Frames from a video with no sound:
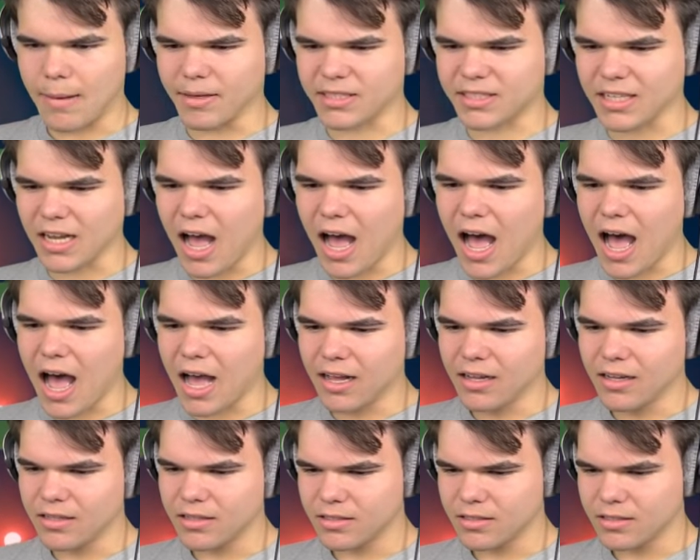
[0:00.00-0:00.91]
I'm a saw!
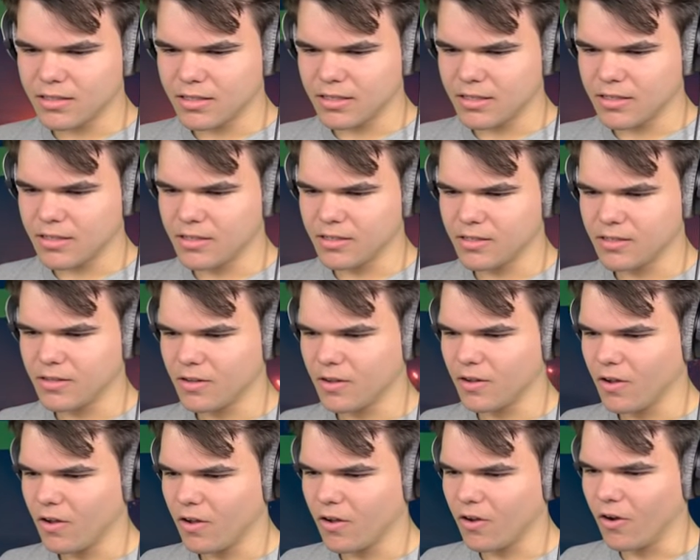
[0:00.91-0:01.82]
Damn it, now he's a
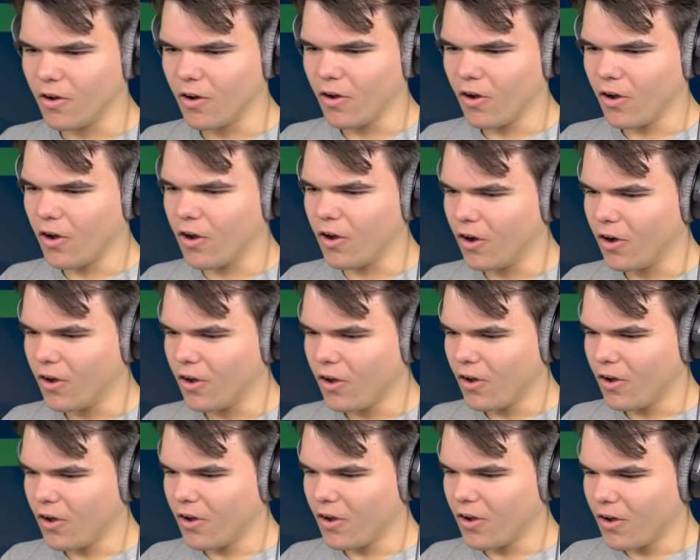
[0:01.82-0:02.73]
saw. What the hell?